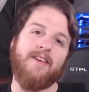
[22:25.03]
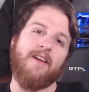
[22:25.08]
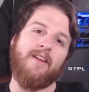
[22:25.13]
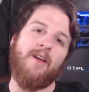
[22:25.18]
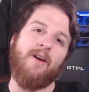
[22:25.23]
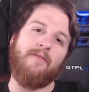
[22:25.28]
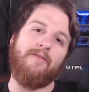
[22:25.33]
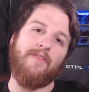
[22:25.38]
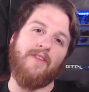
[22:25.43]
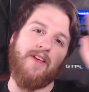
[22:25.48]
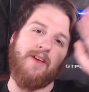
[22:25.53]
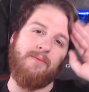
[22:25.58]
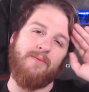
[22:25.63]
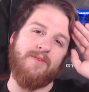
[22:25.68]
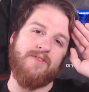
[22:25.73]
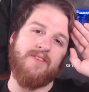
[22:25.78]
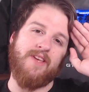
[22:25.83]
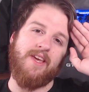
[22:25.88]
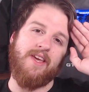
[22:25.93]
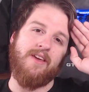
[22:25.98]
and hopefully
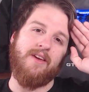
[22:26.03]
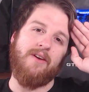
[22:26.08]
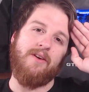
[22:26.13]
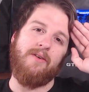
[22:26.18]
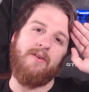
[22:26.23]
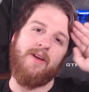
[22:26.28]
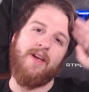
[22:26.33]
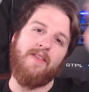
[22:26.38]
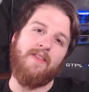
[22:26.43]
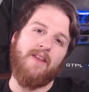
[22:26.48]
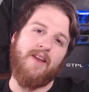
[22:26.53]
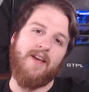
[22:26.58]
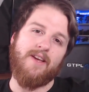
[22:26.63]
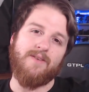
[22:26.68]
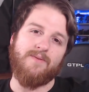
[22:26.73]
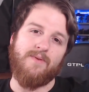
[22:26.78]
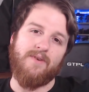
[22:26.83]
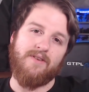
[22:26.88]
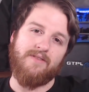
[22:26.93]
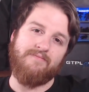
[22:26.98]
we'll see you in the
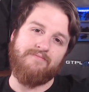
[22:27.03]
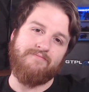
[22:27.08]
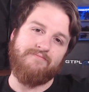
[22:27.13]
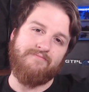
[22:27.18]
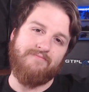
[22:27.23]
next one.